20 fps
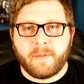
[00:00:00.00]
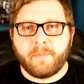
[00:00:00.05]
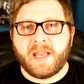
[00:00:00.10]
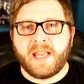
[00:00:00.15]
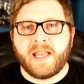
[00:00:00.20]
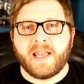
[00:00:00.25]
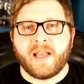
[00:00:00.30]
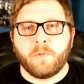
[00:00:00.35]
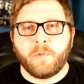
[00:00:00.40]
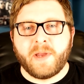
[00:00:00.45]

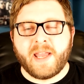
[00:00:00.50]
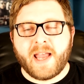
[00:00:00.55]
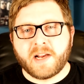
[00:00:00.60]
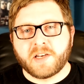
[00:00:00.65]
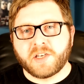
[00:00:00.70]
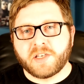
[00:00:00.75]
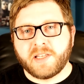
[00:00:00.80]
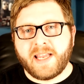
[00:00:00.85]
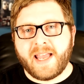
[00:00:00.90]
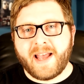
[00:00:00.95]
me, and we
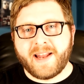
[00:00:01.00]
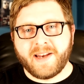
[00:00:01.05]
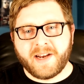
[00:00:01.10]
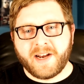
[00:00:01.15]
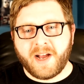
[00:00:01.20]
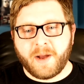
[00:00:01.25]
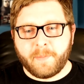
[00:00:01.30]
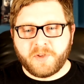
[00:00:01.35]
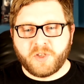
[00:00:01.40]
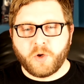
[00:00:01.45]
actually ended
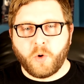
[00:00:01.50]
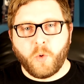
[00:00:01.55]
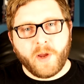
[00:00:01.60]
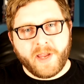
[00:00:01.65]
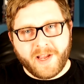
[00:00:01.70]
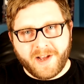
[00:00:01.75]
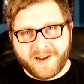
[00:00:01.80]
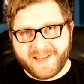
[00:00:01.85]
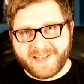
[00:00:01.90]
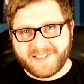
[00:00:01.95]
up toy
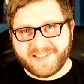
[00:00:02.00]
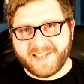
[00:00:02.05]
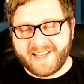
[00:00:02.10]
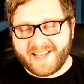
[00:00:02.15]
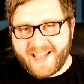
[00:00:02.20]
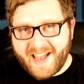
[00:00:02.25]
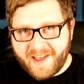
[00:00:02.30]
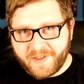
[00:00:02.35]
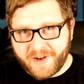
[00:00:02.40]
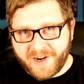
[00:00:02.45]
hunting
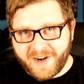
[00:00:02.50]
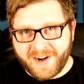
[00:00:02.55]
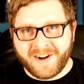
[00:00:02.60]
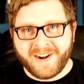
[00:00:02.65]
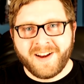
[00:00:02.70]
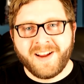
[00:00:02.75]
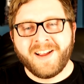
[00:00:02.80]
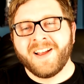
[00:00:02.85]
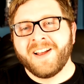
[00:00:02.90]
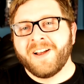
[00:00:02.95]
together,
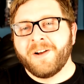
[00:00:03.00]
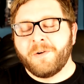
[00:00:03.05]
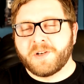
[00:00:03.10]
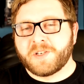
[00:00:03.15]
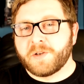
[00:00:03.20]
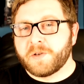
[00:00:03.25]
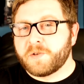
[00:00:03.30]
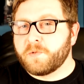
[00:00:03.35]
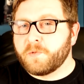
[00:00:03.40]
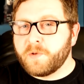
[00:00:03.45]

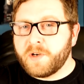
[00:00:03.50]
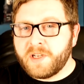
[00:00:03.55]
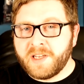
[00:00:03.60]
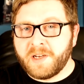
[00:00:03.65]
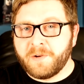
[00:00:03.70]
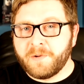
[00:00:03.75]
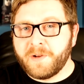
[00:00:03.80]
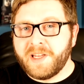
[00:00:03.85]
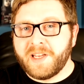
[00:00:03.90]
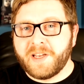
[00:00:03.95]
which was
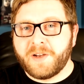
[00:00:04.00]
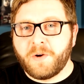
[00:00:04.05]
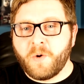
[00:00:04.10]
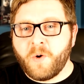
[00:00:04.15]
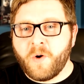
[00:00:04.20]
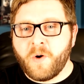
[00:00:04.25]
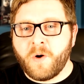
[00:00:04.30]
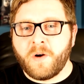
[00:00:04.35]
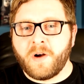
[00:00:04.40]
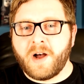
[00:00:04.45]
really, really
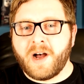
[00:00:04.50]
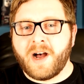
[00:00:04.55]
cool.